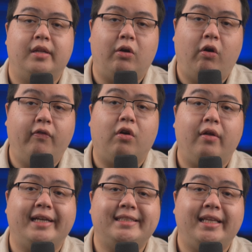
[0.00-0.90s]
Now,
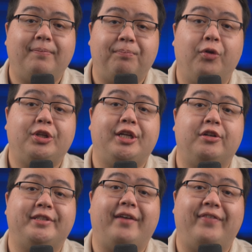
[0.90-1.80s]
overall, I'd say that both
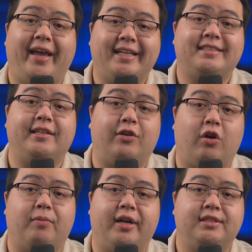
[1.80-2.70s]
chairs have excellent
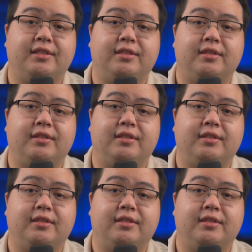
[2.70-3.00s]
armrests.